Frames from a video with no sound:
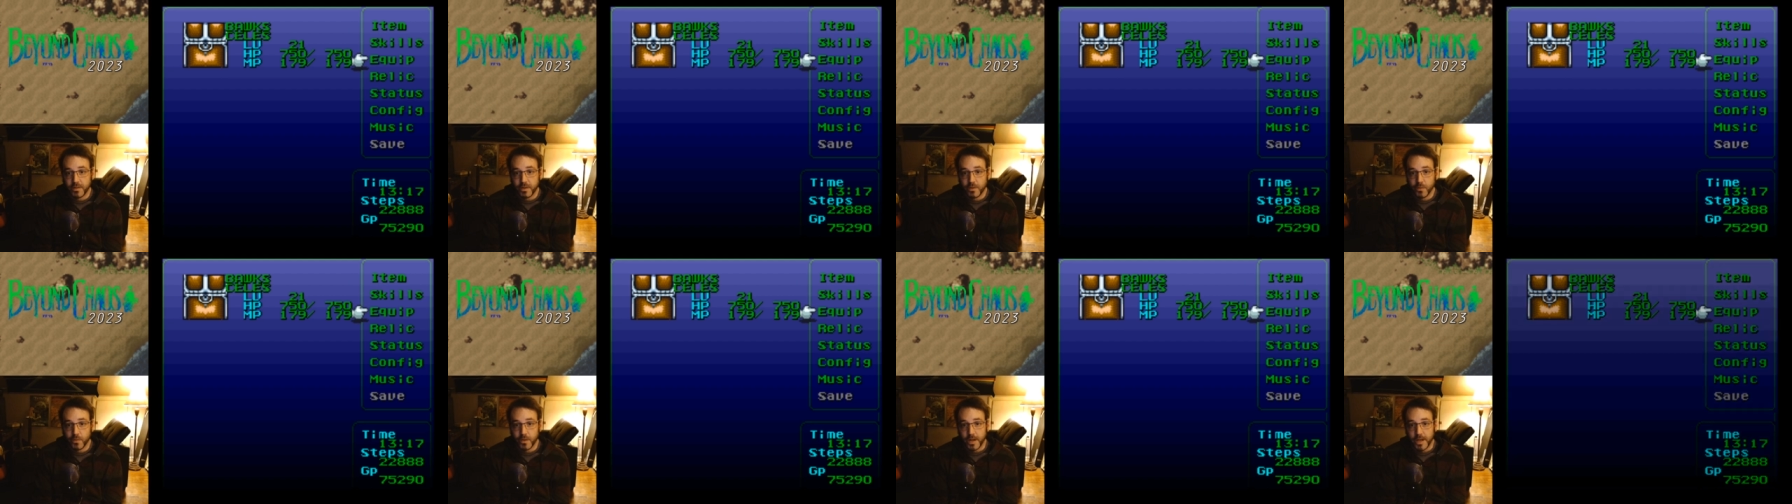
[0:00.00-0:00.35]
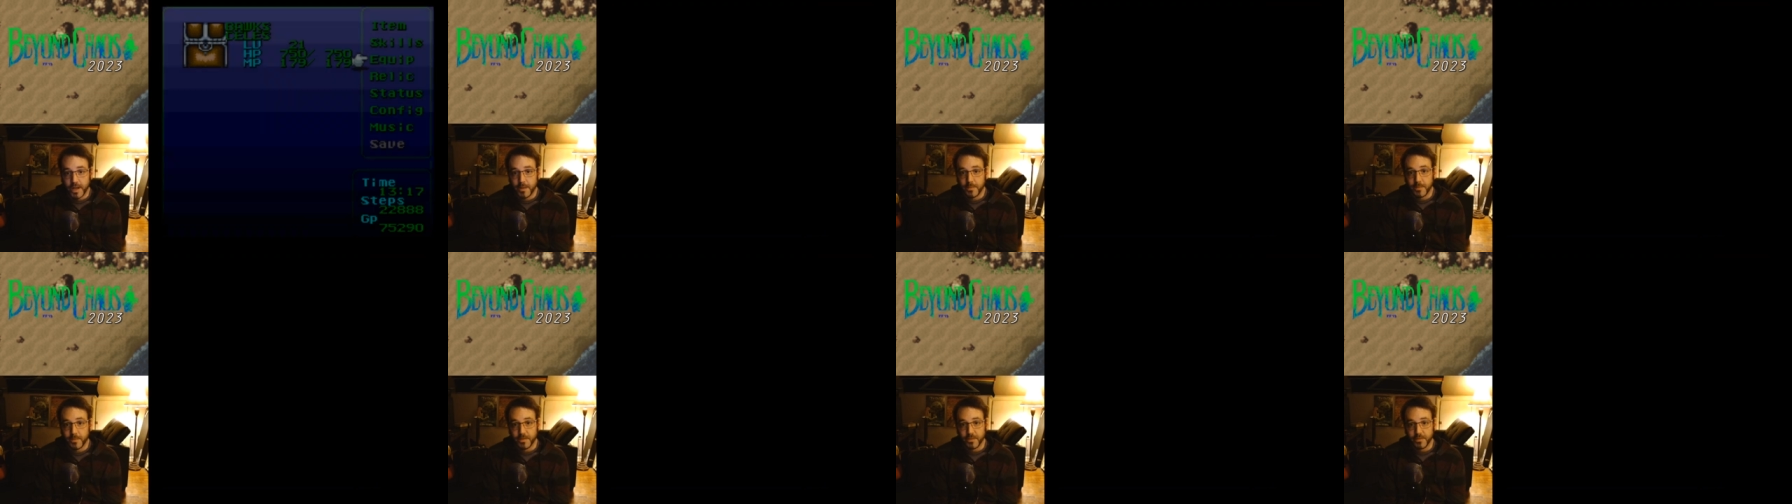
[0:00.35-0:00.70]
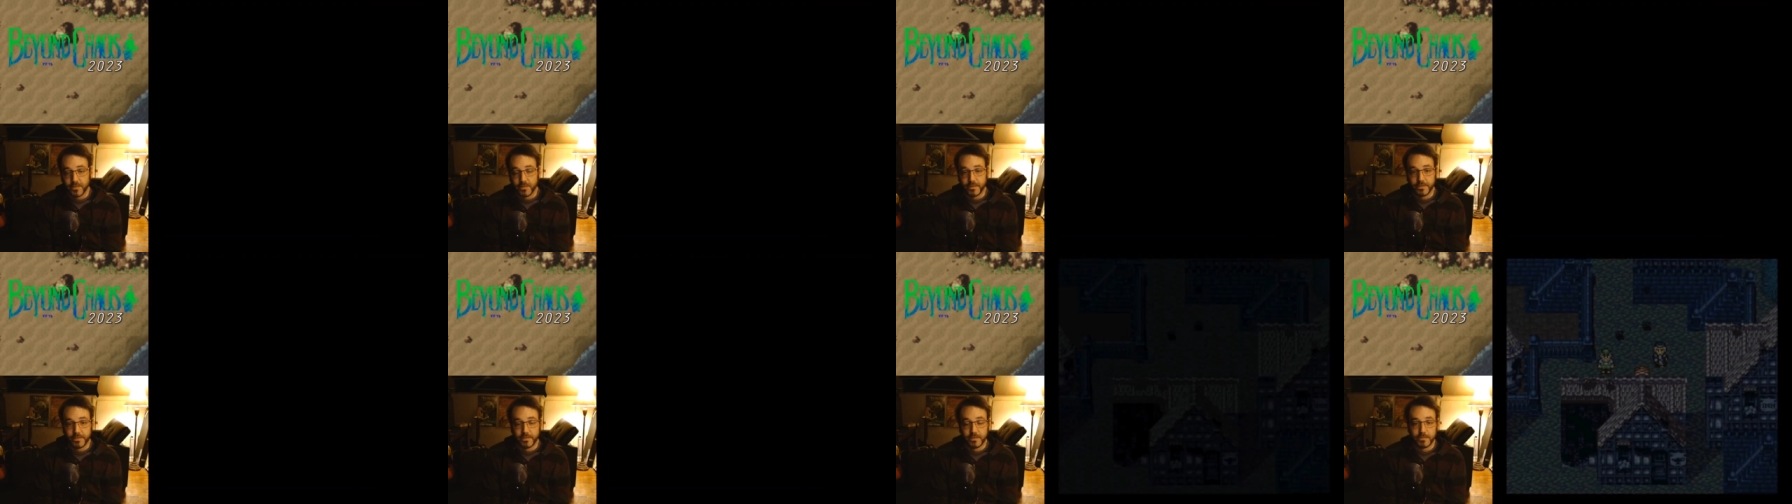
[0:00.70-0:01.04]
see what
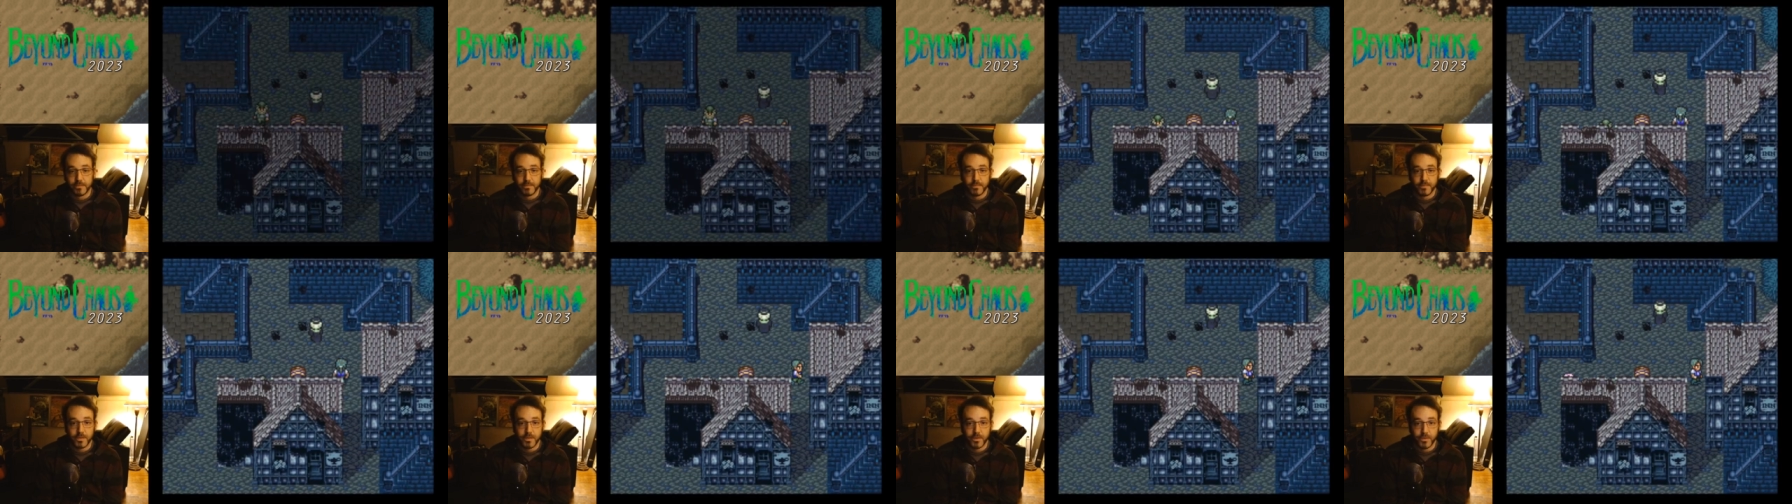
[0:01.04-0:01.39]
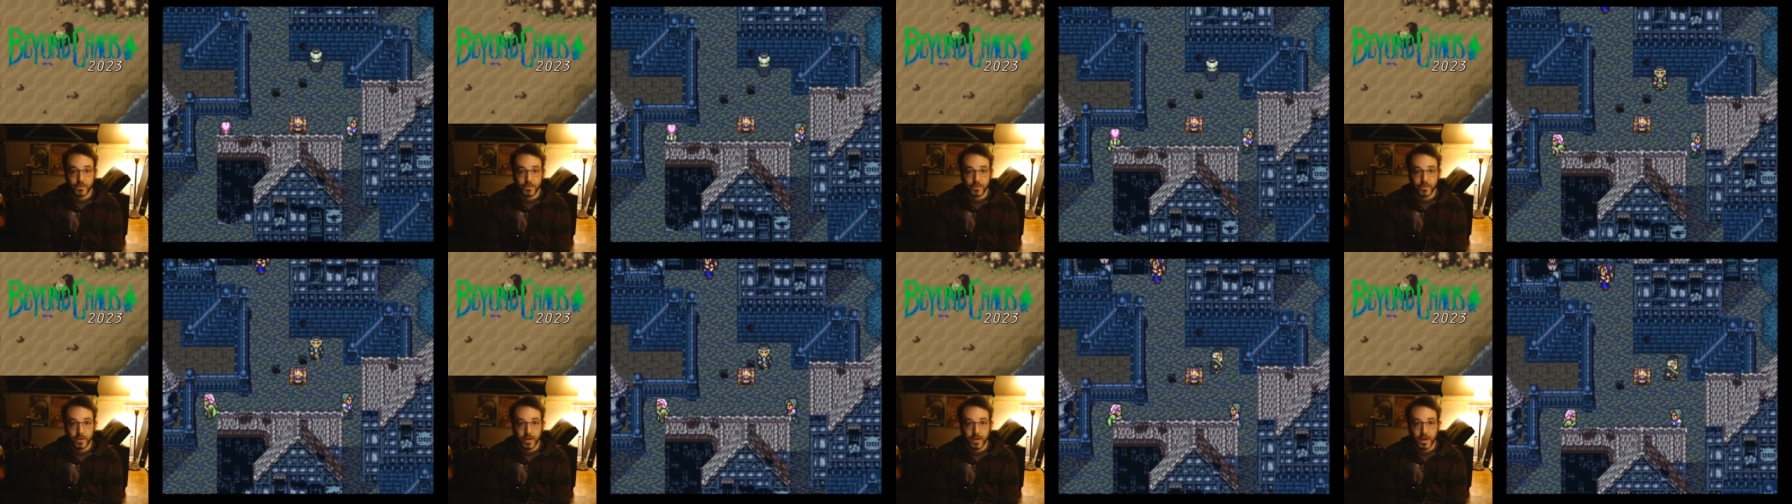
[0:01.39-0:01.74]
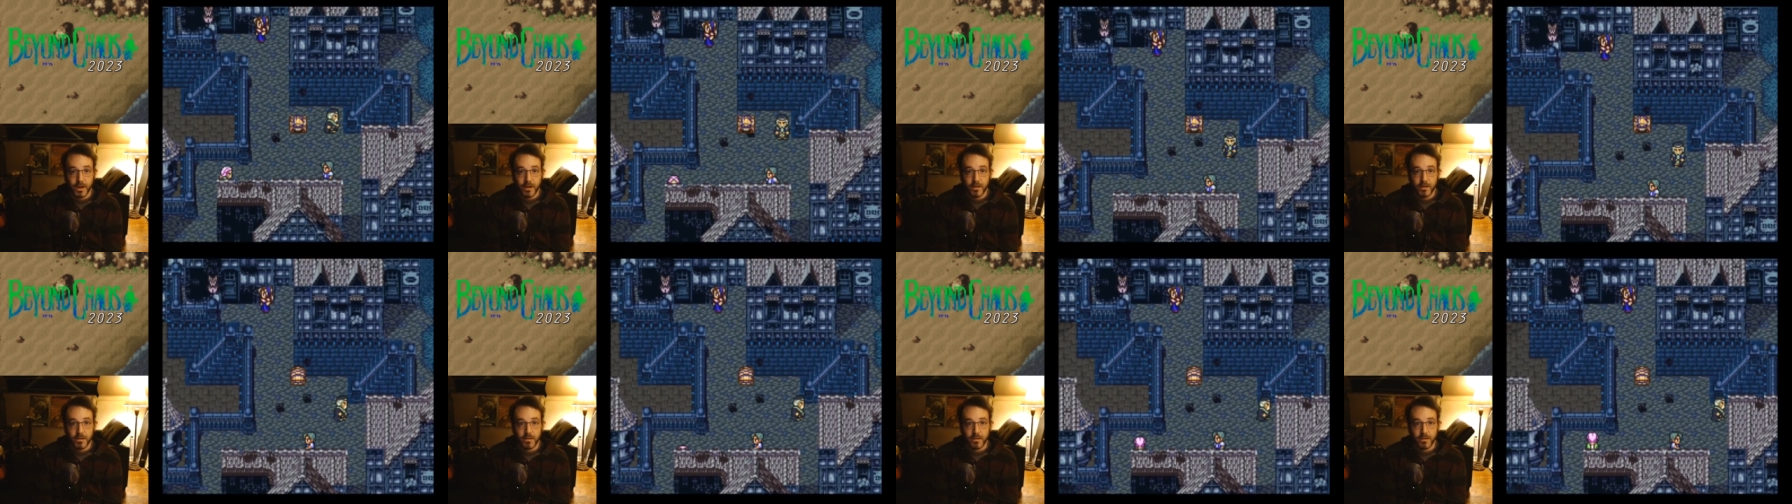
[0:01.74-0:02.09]
happens. Who's our
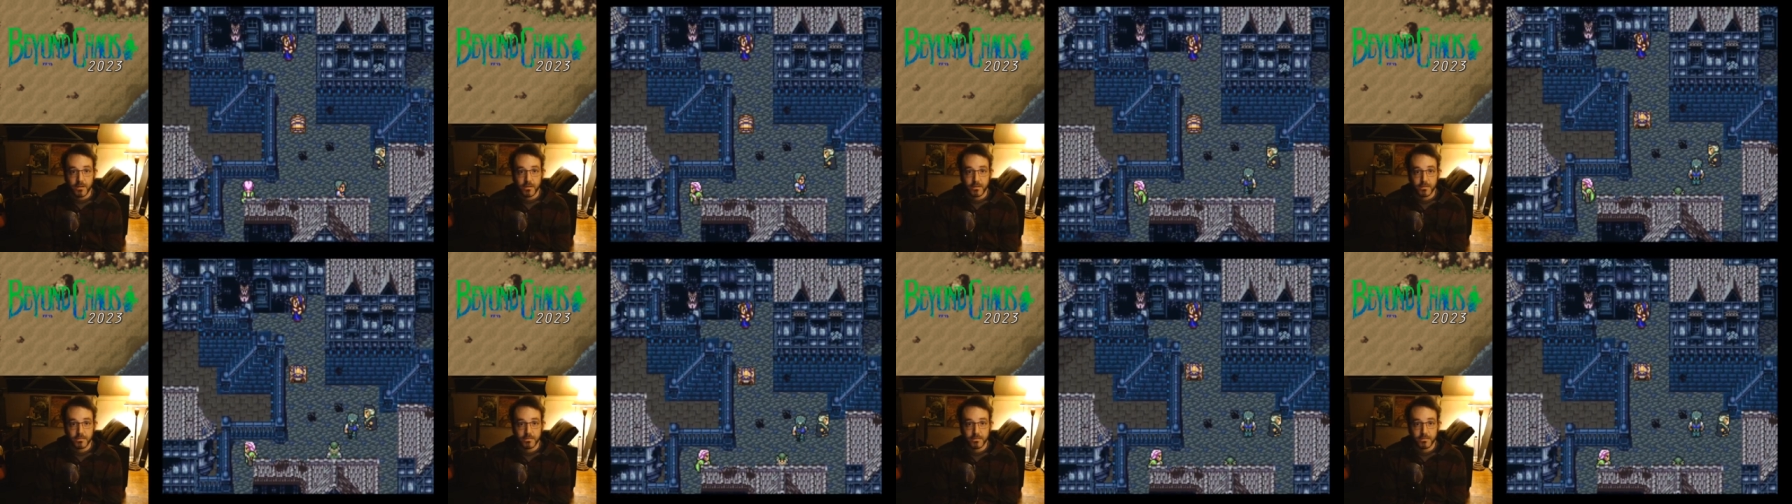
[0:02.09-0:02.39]
character?